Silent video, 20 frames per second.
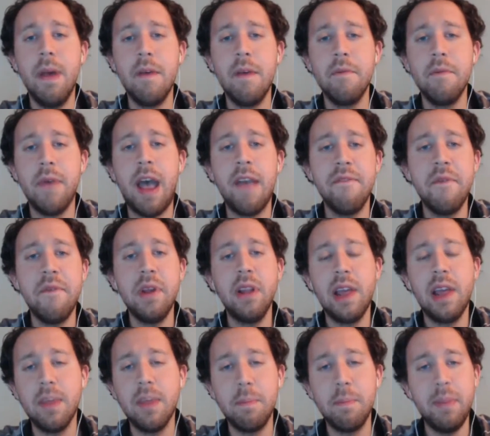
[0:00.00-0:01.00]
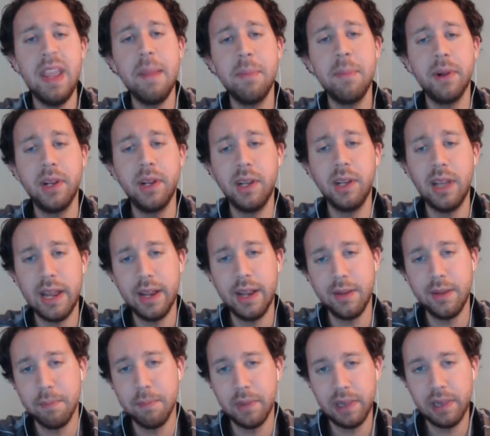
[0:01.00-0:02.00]
I feel like the people
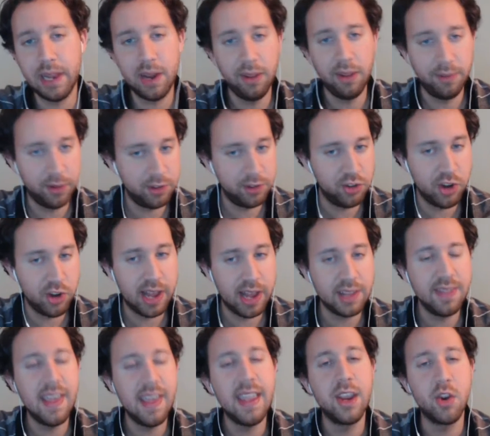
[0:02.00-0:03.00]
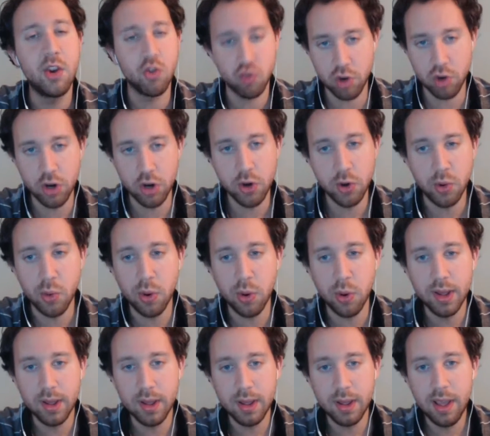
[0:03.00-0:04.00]
in Millennial vs. Gen X, they
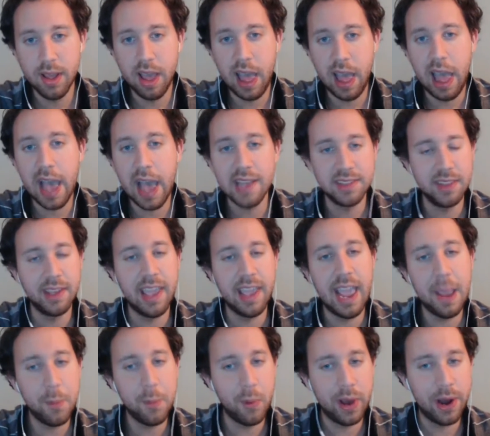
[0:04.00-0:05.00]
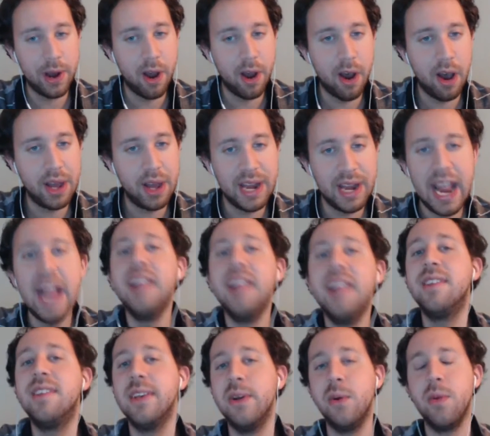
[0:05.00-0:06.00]
grew as the game went on
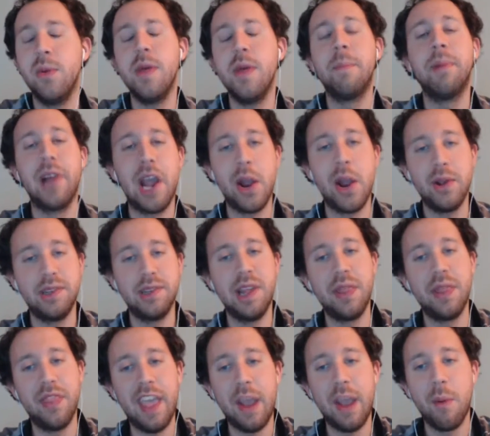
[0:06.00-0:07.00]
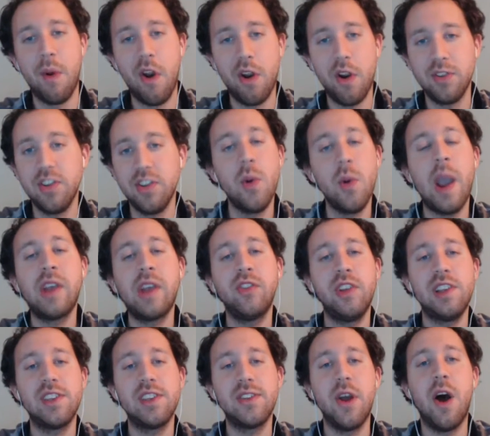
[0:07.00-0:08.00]
into the players that they were. So you
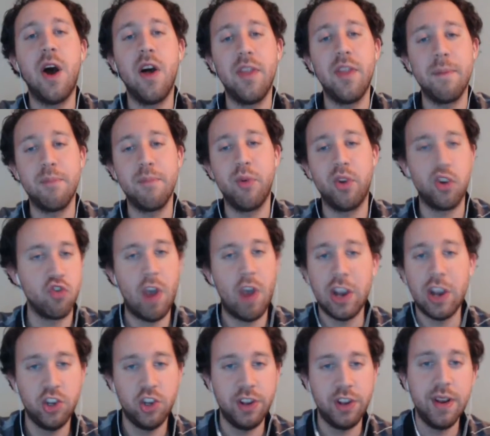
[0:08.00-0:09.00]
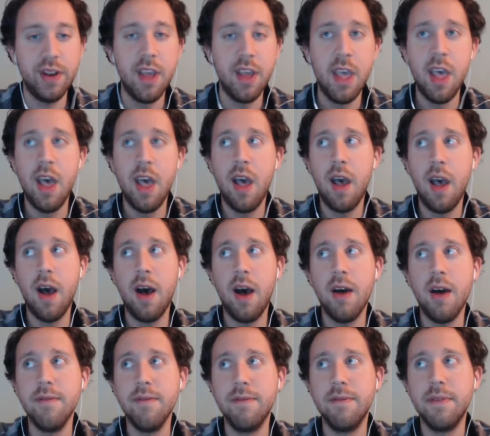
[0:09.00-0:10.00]
actually saw the progression
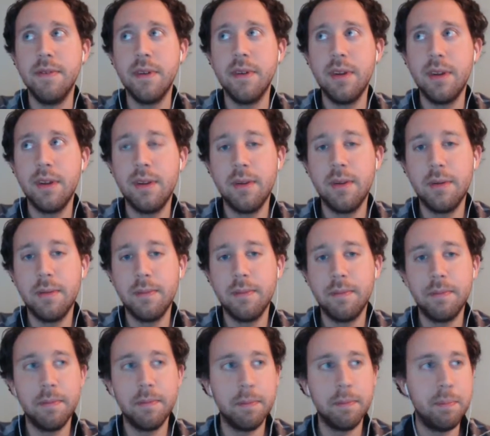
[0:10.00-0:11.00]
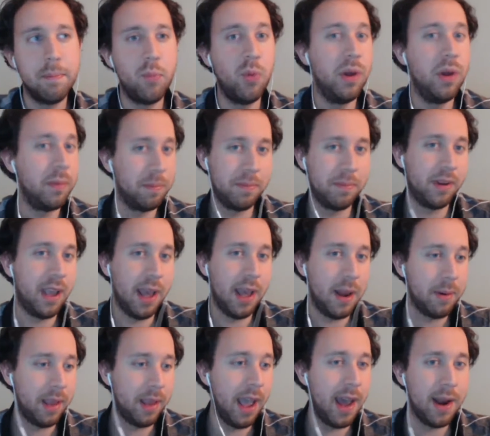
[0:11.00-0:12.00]
of,
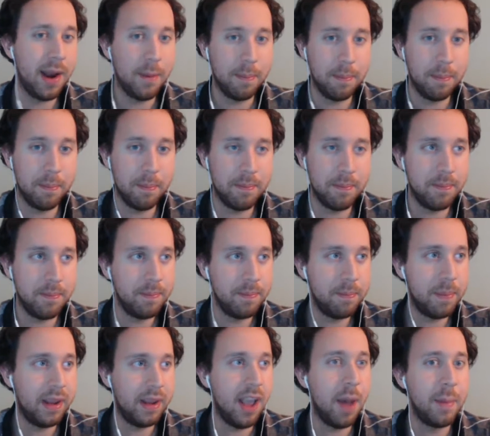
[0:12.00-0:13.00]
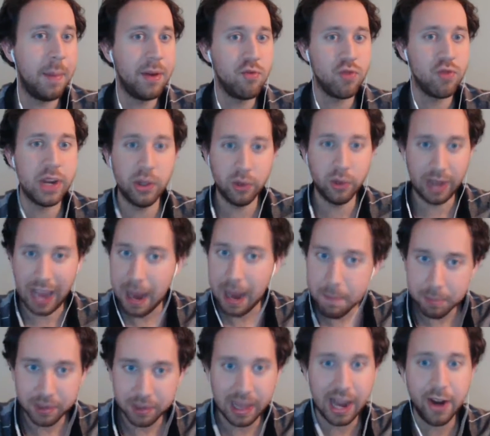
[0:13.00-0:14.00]
kind of becoming real
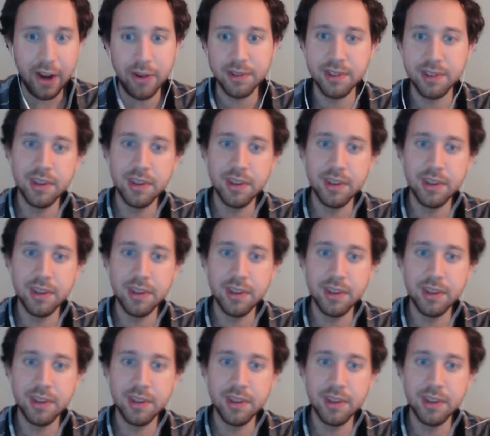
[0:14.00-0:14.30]
game players.